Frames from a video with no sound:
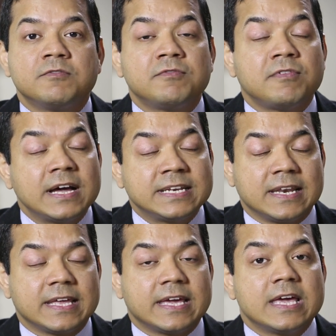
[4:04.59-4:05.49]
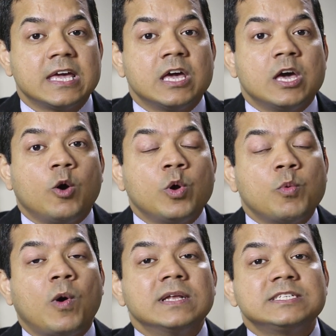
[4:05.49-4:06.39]
Finally, we
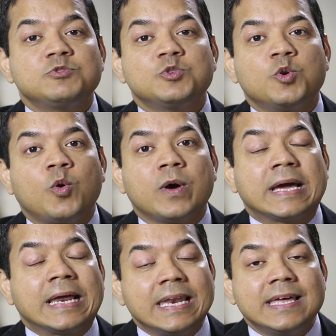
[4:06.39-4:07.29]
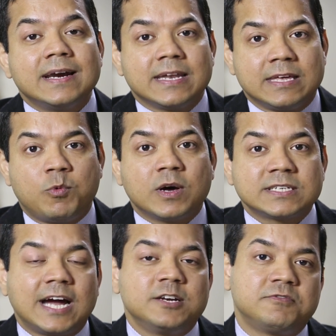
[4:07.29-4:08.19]
want you to know clearly
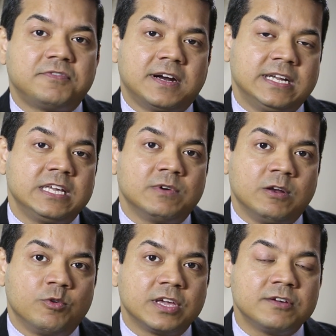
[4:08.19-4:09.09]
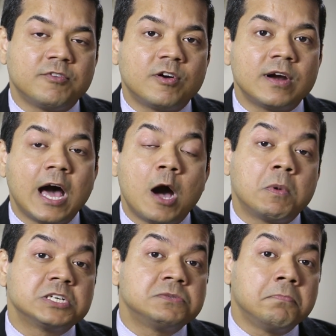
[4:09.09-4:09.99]
what kind of funding you are looking for, how
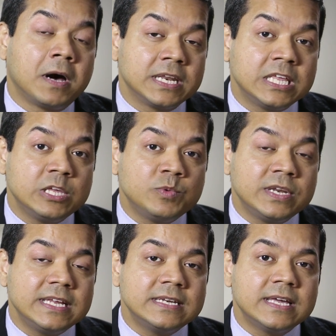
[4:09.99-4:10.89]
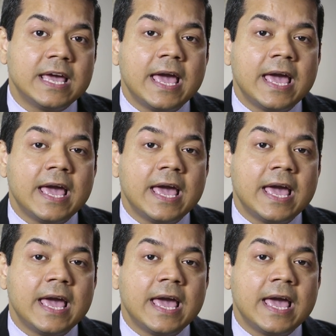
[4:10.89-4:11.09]
much money you need